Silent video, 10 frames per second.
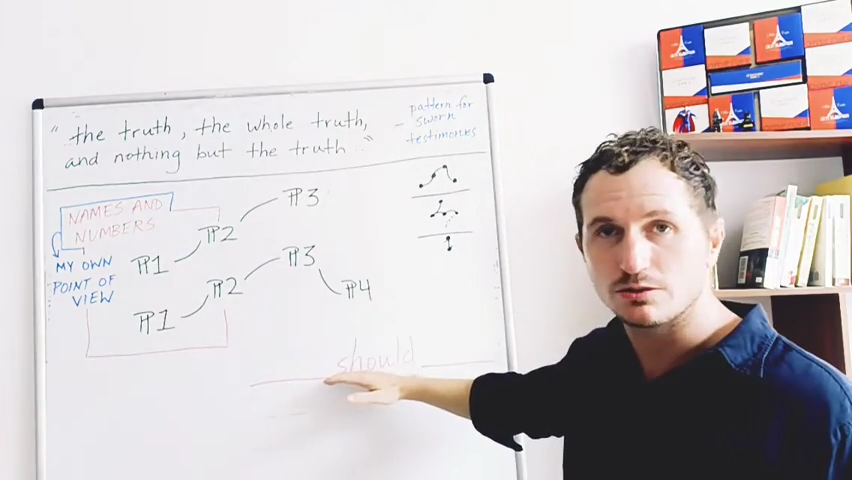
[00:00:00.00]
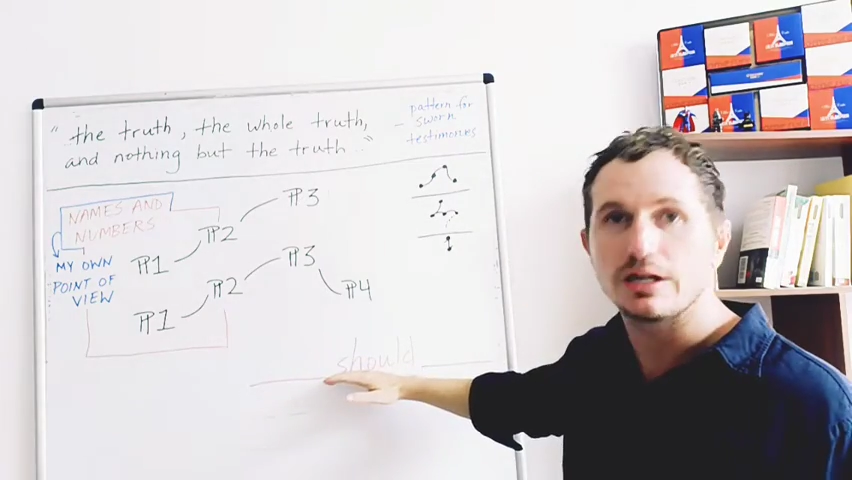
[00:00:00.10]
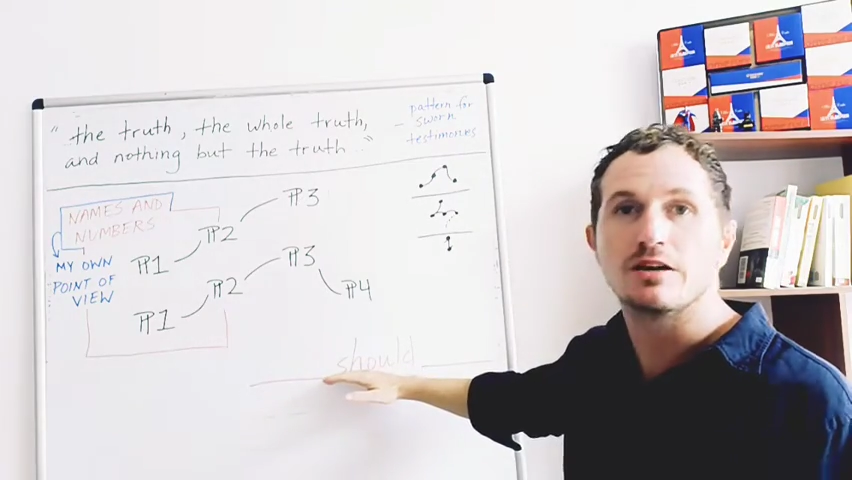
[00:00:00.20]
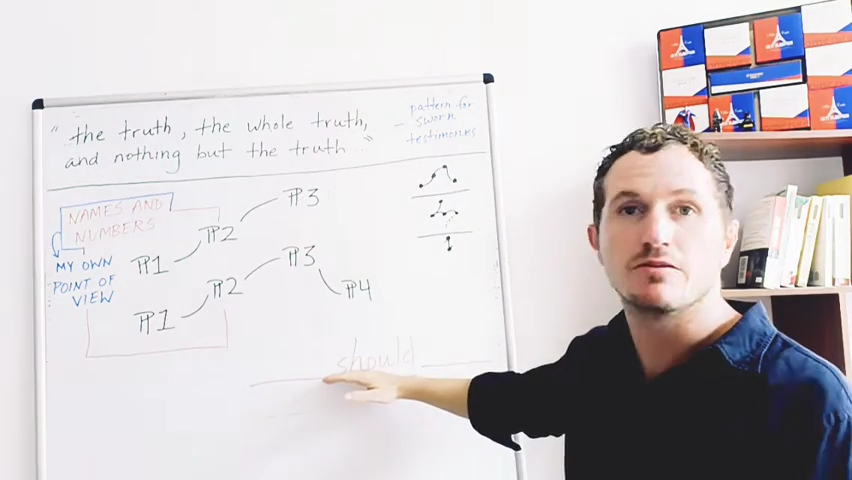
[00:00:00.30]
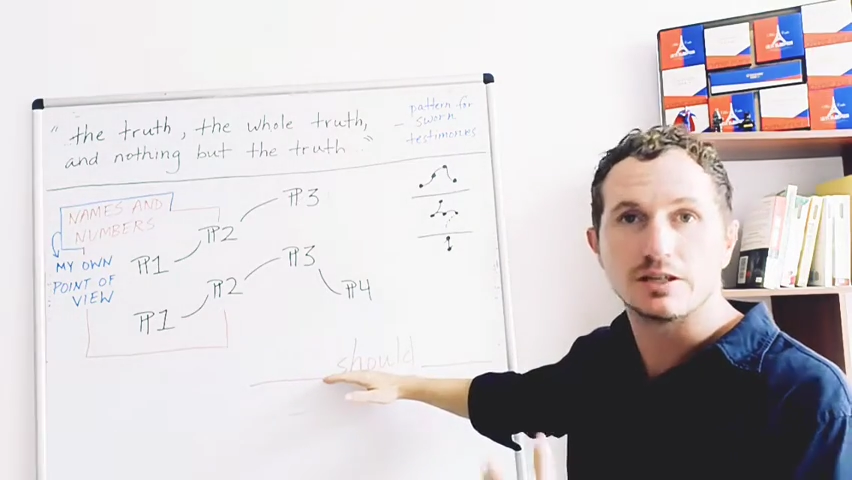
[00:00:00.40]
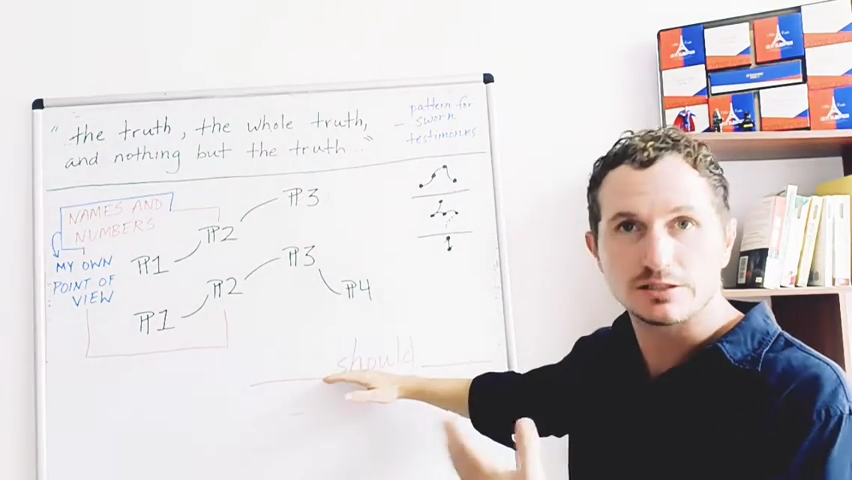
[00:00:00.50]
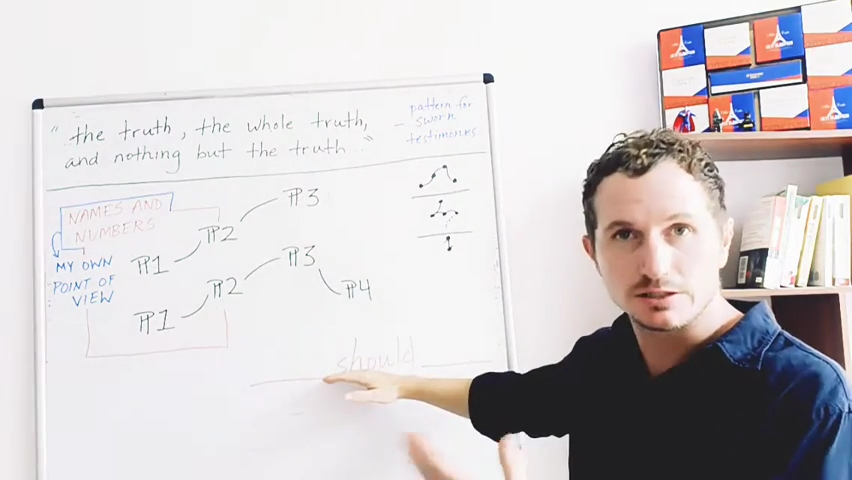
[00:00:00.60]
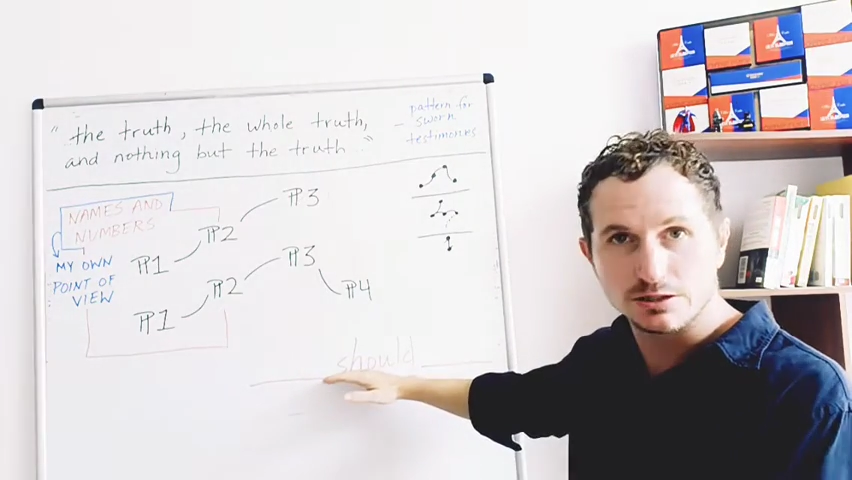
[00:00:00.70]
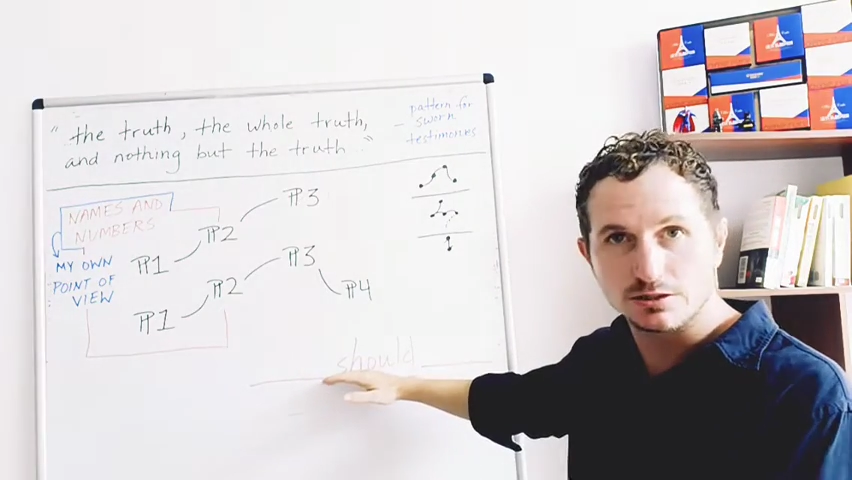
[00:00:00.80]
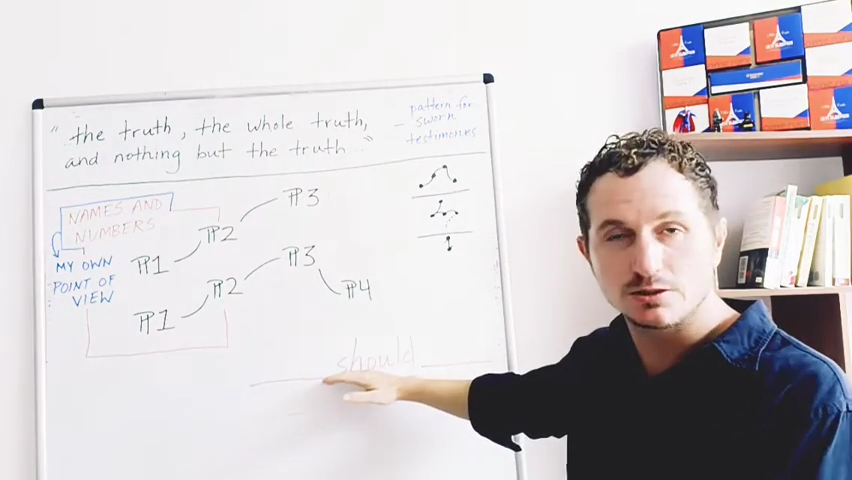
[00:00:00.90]
if this
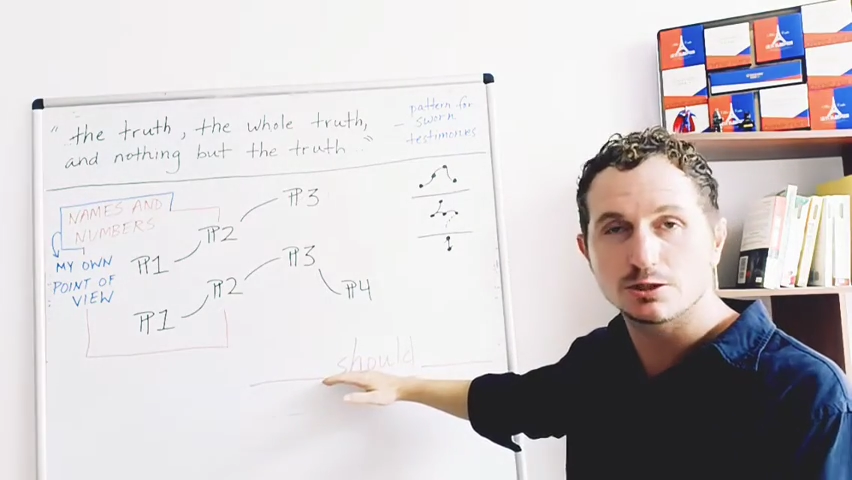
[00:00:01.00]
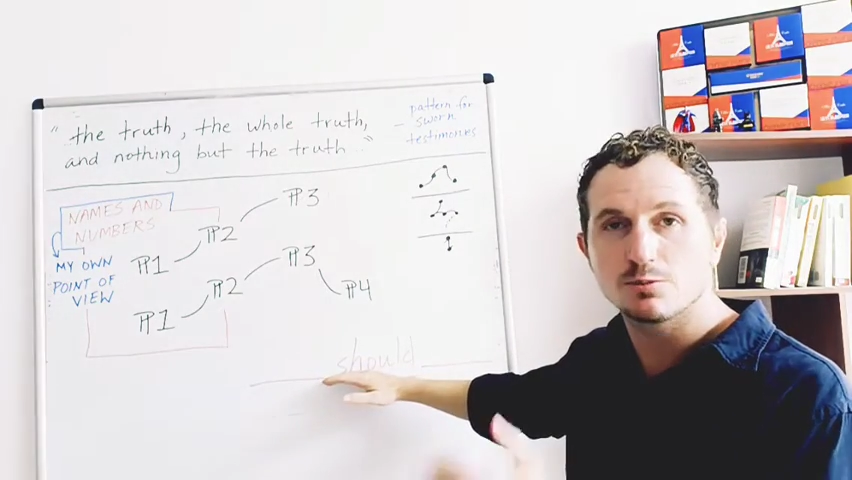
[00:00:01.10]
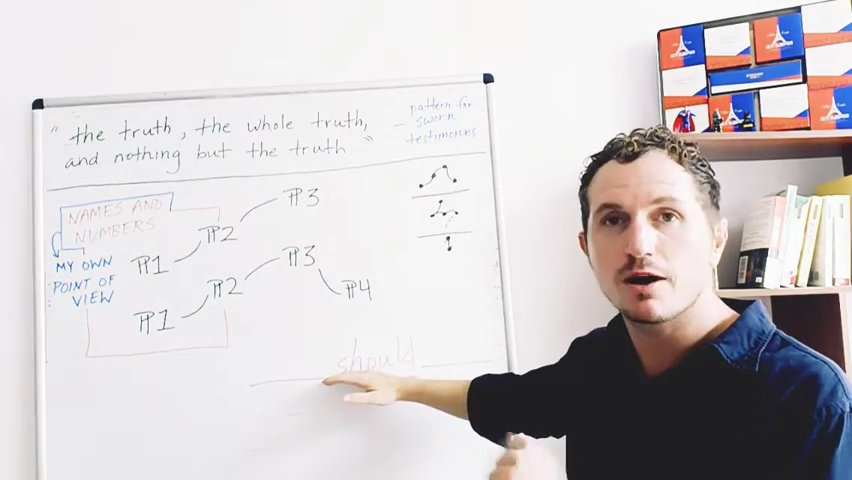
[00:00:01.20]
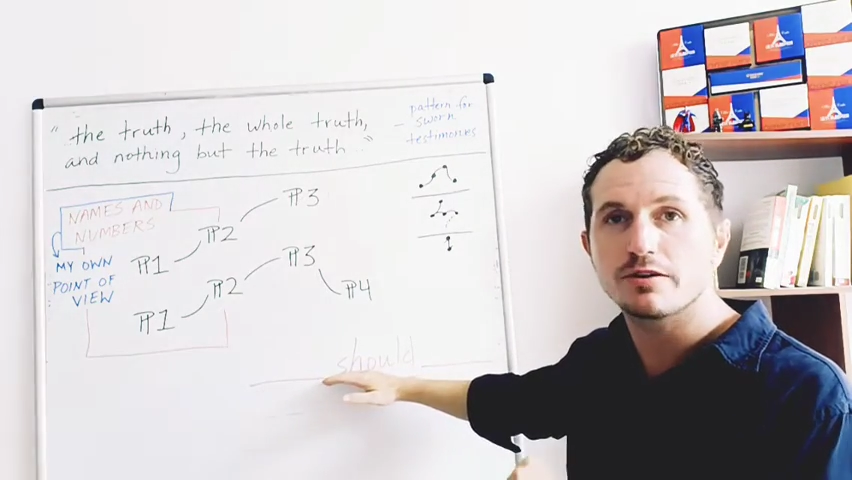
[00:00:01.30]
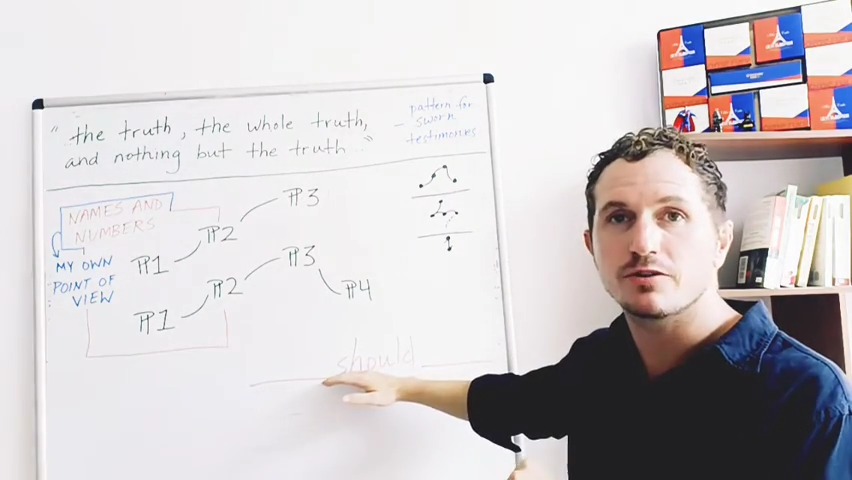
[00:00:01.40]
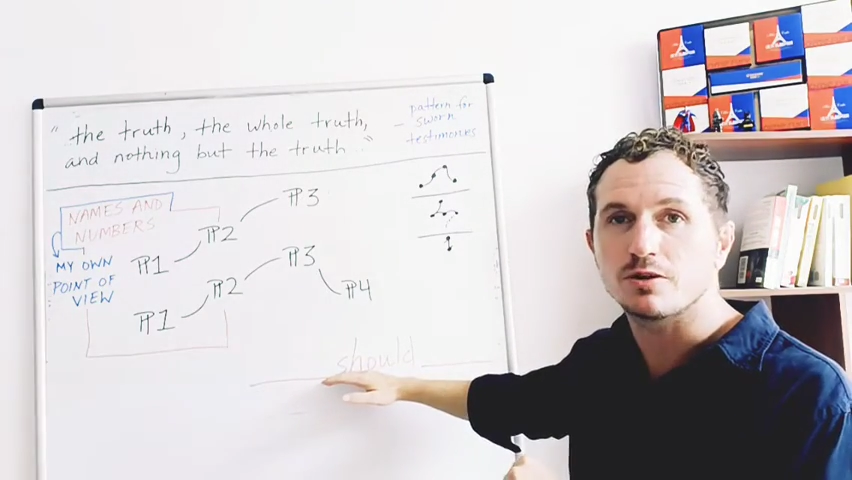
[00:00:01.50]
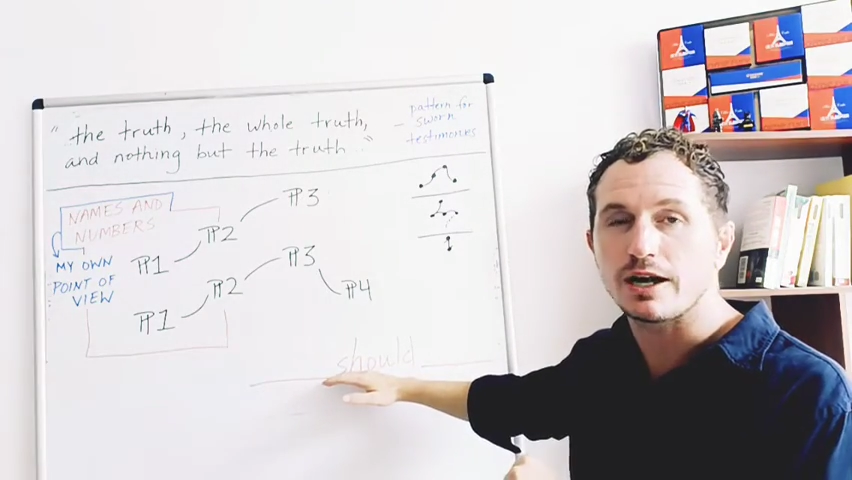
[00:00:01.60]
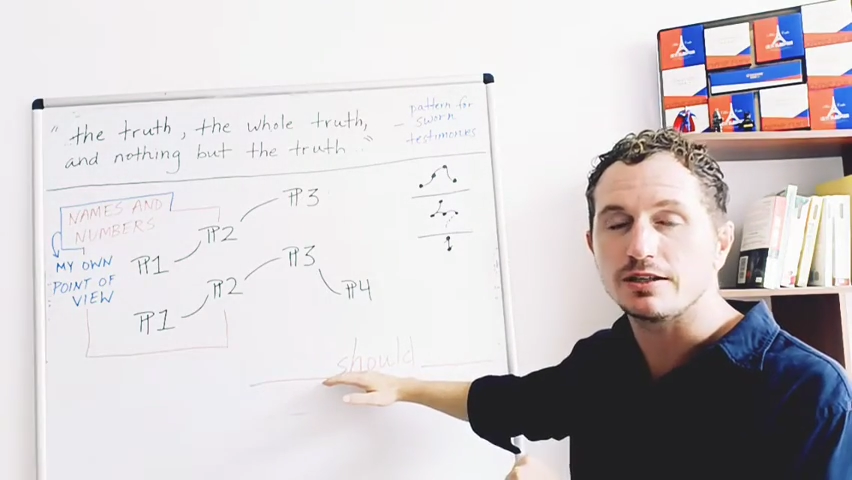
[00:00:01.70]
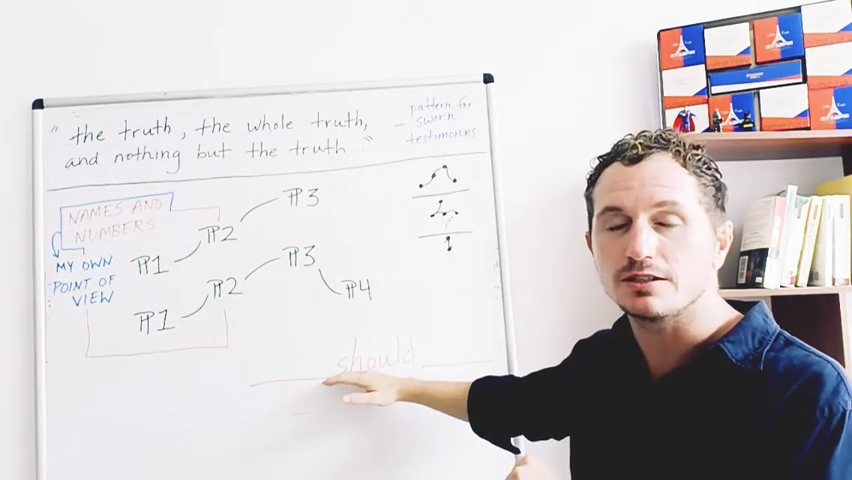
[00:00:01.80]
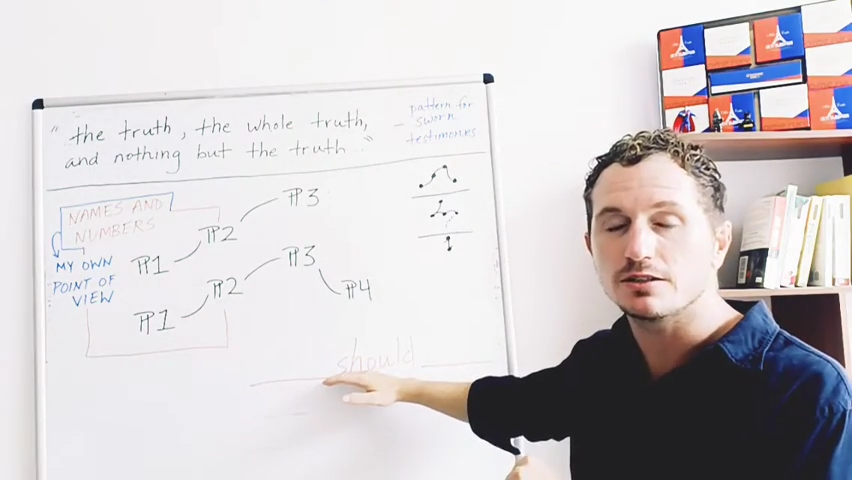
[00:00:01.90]
is the smartphone
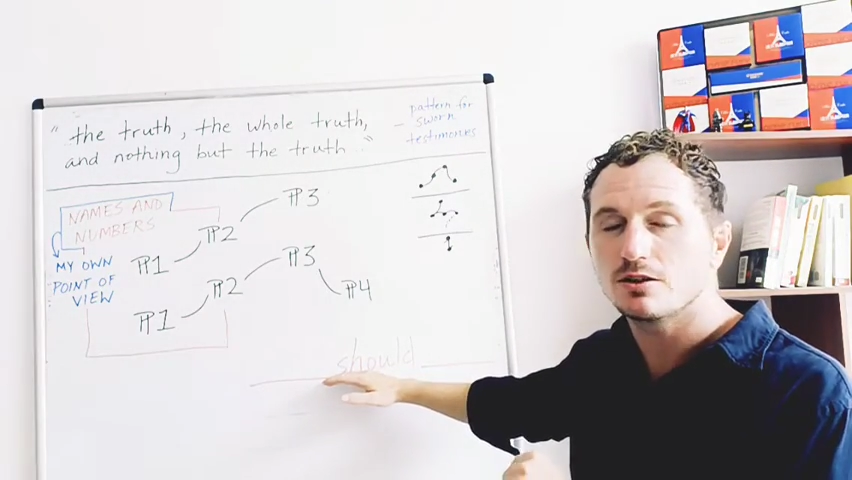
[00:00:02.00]
idea.